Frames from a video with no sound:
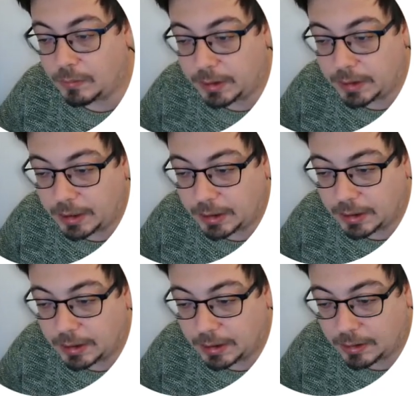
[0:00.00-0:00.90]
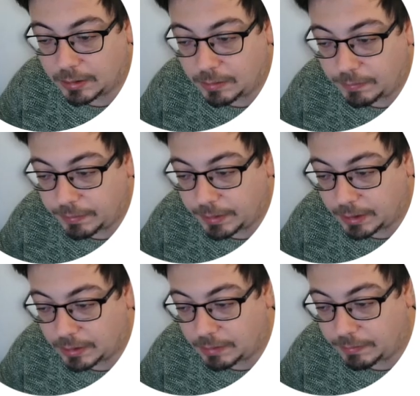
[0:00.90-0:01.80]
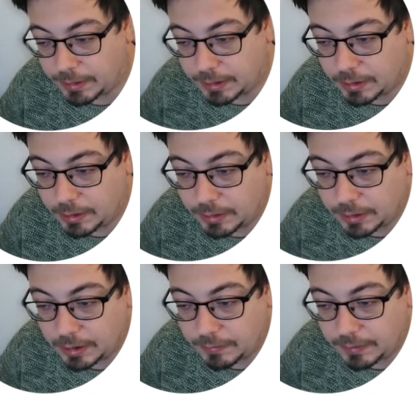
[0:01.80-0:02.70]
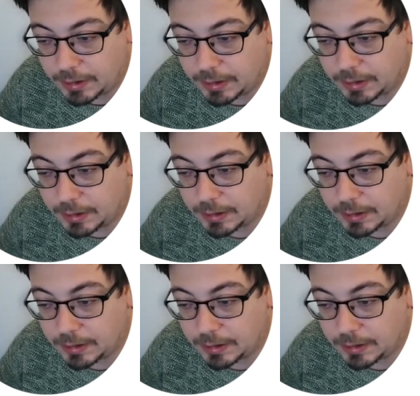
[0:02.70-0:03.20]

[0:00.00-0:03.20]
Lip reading: take the complex conjugate of this.